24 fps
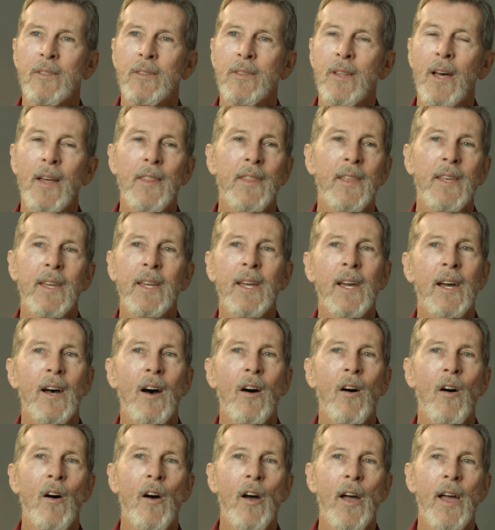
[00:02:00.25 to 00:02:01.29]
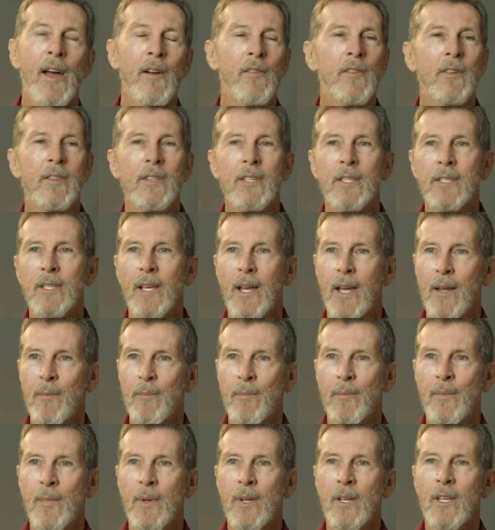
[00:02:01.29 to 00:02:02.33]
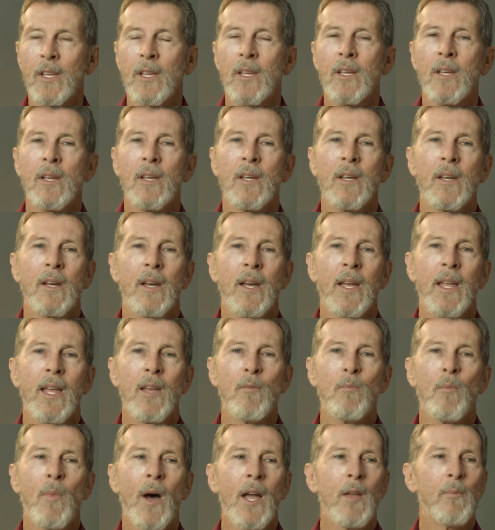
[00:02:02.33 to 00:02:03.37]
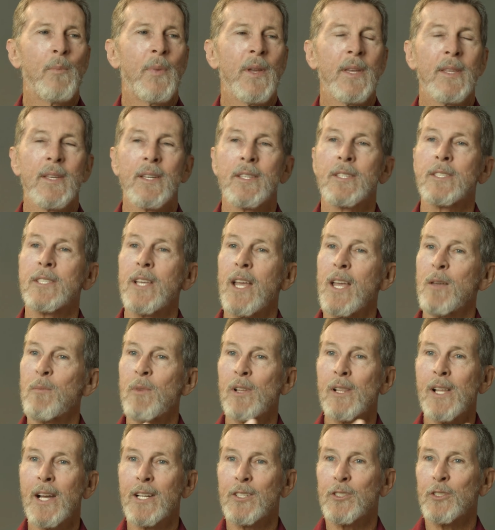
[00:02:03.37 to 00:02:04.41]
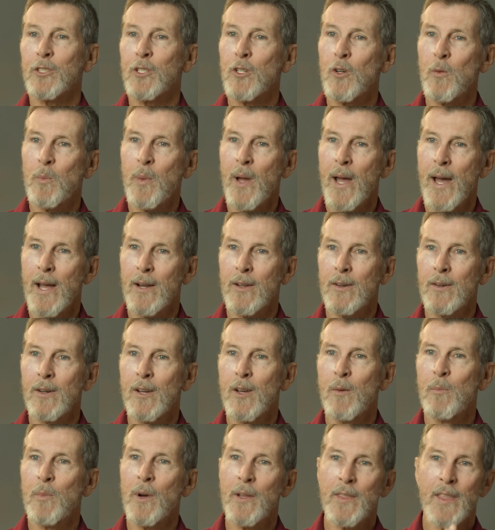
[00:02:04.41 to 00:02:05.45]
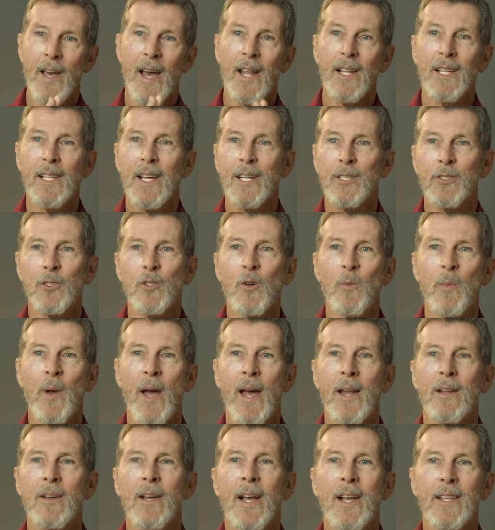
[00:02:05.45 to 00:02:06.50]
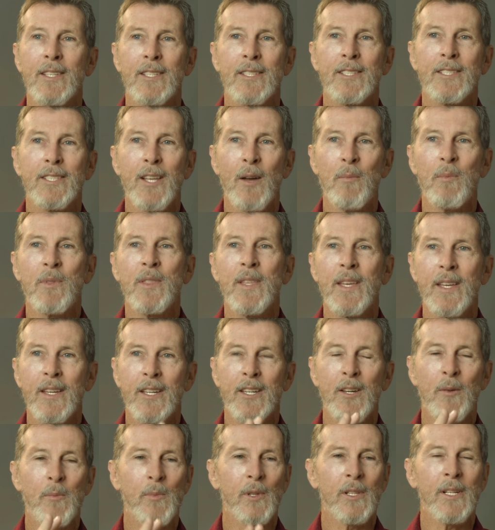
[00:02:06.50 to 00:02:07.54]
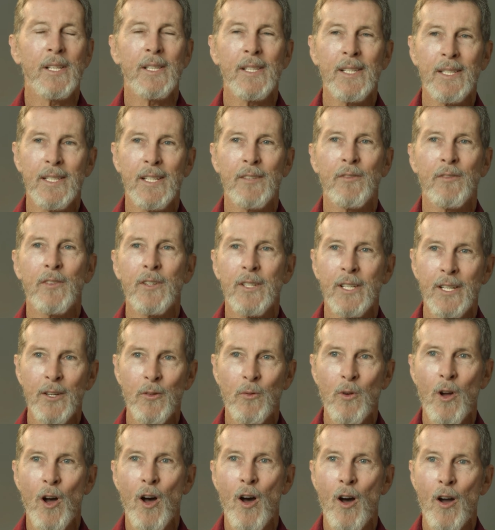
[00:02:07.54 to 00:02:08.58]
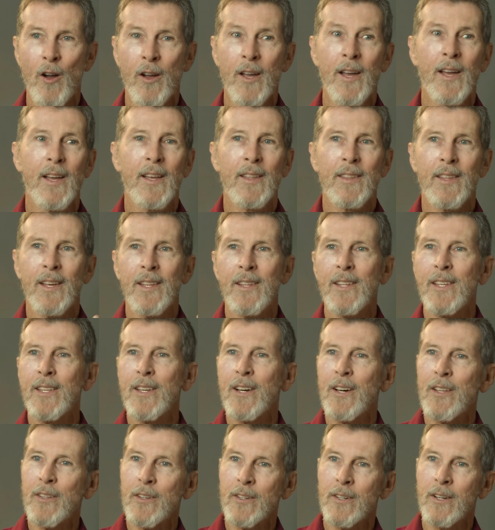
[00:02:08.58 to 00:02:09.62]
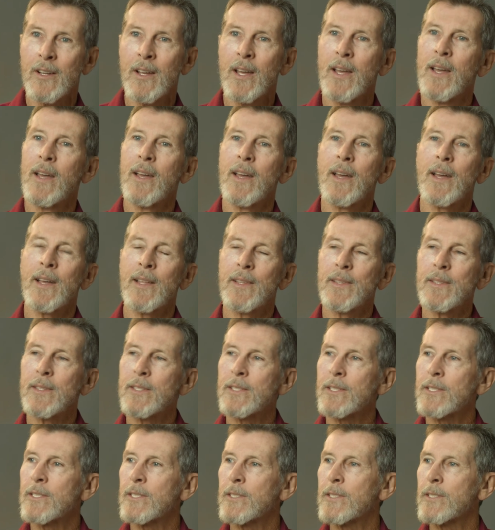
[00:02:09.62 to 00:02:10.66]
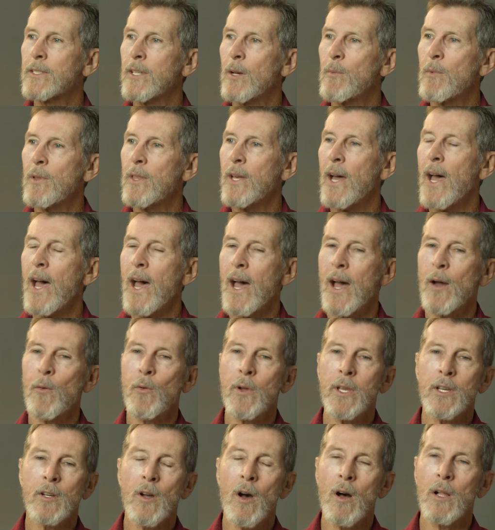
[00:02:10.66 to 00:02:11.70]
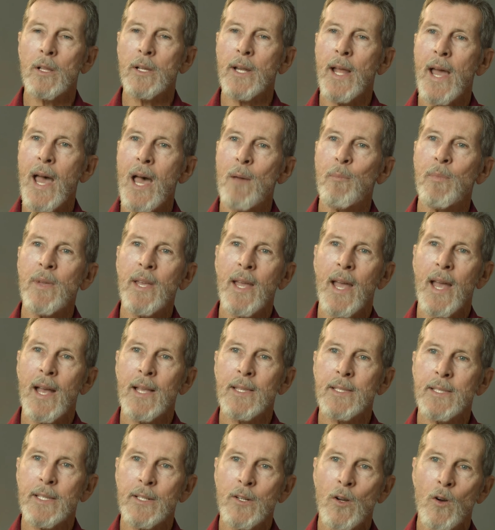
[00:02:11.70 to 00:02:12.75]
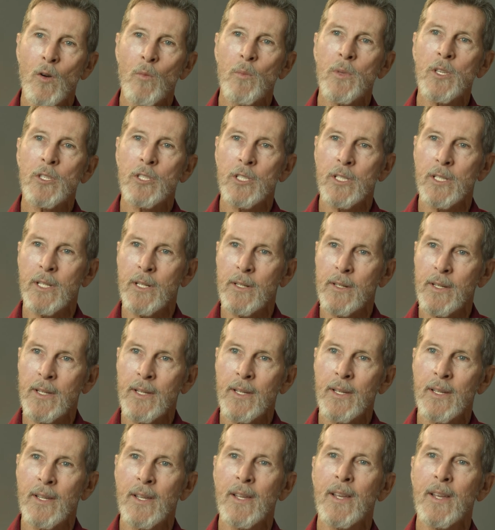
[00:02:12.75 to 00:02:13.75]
nothing ever the same. It might be the same electrical panel, but that electrical panel has something completely differently wrong than the other. And some of the, we call it happy hands at home engineering,